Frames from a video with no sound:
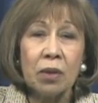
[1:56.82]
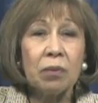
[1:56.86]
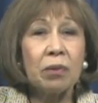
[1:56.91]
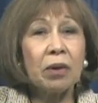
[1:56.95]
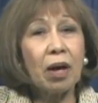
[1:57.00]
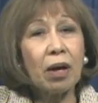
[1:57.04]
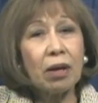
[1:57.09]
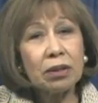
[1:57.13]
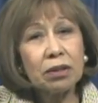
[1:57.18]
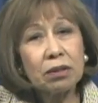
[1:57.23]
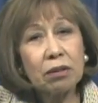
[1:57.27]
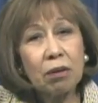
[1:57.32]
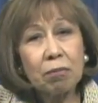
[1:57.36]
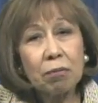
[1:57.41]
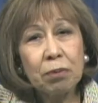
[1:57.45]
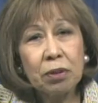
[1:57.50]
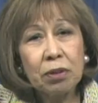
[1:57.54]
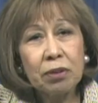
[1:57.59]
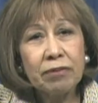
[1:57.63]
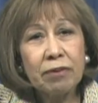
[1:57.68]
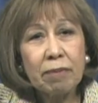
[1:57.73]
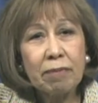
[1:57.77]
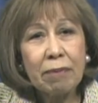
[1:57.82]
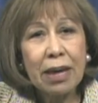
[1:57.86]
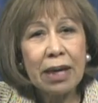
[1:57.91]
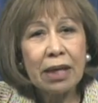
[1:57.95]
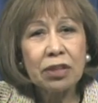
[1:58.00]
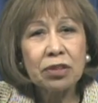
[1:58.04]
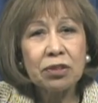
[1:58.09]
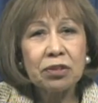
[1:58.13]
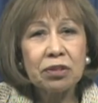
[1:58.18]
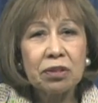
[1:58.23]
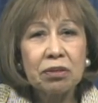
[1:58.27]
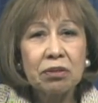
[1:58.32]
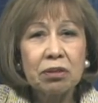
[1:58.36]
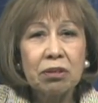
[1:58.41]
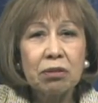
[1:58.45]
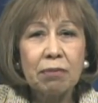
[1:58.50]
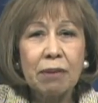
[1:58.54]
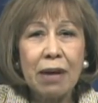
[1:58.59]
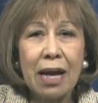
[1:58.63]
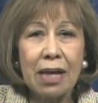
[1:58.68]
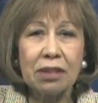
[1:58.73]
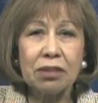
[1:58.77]
We also approved a master
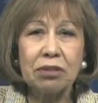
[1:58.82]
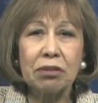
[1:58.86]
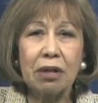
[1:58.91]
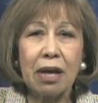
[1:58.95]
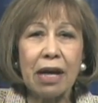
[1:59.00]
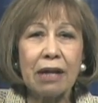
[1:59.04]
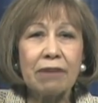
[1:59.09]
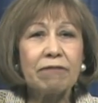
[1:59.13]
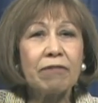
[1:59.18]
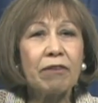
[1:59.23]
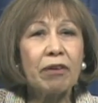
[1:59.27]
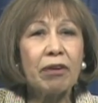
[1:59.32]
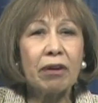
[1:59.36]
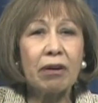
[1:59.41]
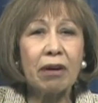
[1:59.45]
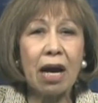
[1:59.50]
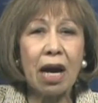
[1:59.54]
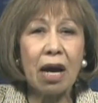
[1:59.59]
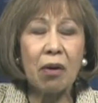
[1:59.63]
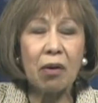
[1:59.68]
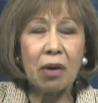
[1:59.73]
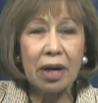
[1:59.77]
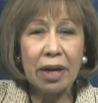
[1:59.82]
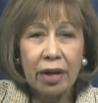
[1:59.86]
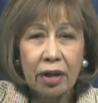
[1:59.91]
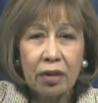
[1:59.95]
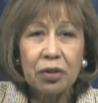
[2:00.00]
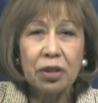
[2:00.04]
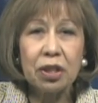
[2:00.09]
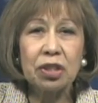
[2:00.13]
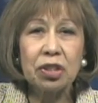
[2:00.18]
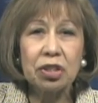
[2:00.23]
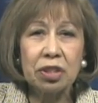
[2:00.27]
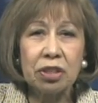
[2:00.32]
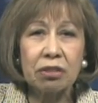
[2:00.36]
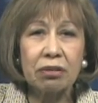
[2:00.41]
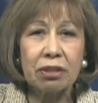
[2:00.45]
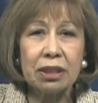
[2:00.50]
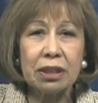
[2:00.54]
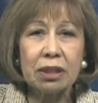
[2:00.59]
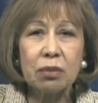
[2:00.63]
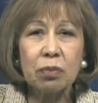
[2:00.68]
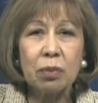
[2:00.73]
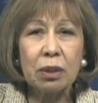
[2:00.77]
group contract for our health
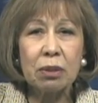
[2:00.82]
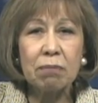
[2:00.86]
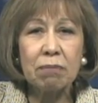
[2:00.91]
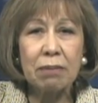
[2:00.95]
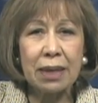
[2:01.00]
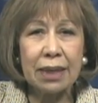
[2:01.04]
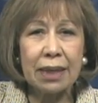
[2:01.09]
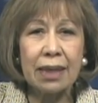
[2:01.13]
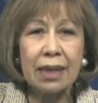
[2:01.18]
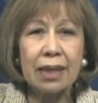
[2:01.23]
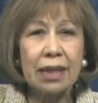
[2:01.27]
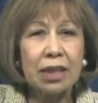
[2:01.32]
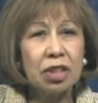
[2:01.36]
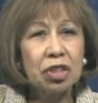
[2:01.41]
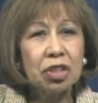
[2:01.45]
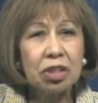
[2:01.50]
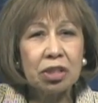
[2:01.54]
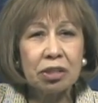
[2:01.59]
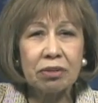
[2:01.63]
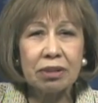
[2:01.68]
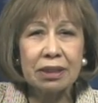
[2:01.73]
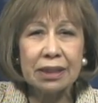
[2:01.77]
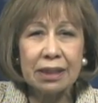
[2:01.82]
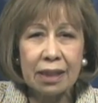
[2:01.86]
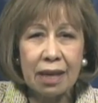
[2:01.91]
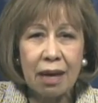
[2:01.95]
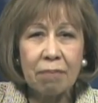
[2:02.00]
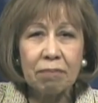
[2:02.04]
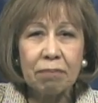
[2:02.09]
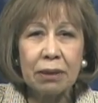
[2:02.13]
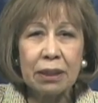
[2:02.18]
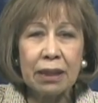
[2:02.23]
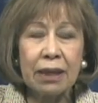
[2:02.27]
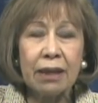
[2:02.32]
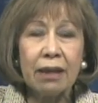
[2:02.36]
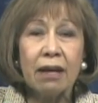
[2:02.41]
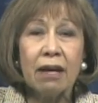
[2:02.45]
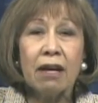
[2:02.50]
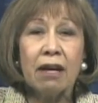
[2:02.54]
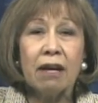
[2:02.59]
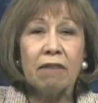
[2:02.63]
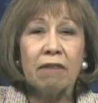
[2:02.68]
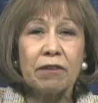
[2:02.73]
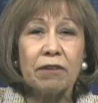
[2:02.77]
insurance with Medica Insurance Company
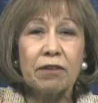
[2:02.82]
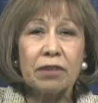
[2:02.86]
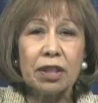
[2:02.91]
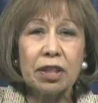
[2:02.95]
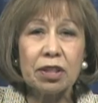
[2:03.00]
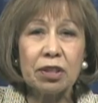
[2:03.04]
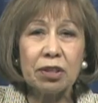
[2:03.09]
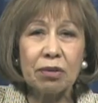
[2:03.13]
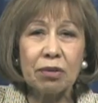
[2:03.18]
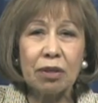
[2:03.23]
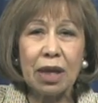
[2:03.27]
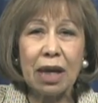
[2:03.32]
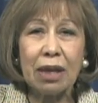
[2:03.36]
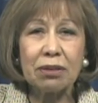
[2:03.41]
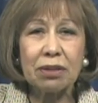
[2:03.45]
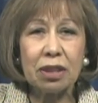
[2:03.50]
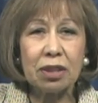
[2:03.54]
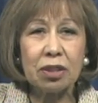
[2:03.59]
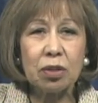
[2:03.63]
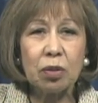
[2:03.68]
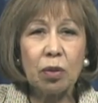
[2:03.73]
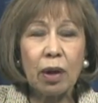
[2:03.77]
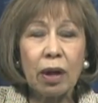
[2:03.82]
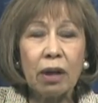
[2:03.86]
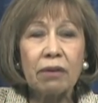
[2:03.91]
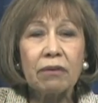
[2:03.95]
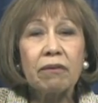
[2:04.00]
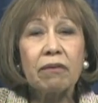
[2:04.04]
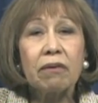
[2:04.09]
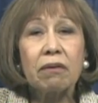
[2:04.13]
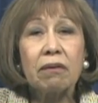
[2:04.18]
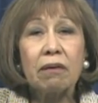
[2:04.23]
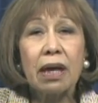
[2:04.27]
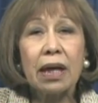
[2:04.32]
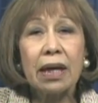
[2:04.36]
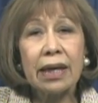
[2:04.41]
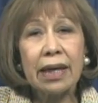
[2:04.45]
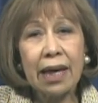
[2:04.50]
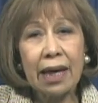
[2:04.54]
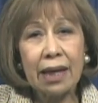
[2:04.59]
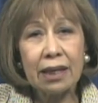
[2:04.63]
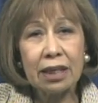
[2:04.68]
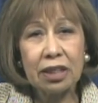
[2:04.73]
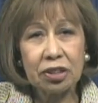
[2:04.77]
for the 2012
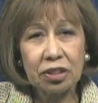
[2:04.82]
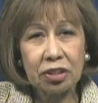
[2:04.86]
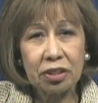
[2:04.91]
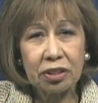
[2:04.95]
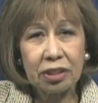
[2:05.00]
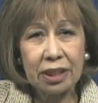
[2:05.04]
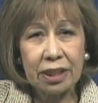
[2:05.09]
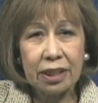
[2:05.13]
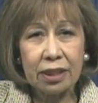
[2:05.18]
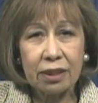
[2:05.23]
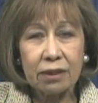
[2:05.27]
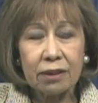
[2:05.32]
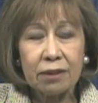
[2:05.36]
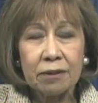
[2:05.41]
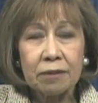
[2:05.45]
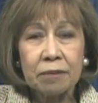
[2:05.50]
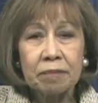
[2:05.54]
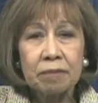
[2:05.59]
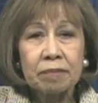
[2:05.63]
calendar year.